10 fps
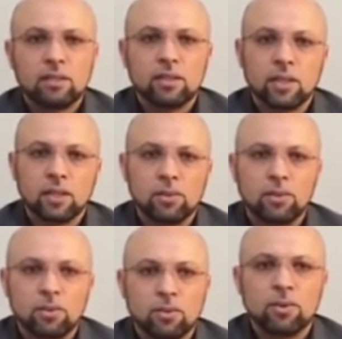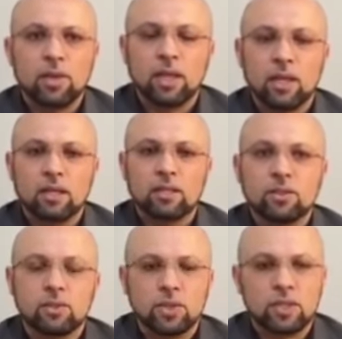you get through, and
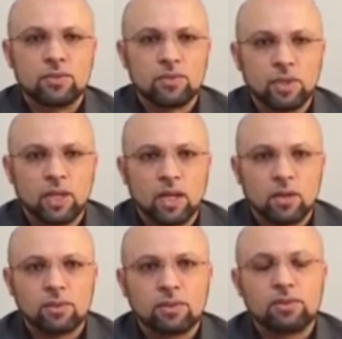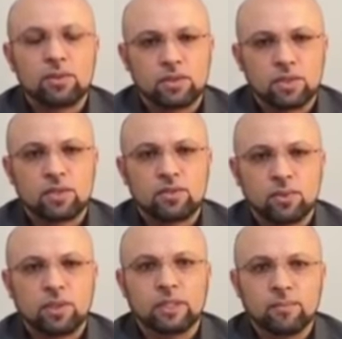you transfer out successfully.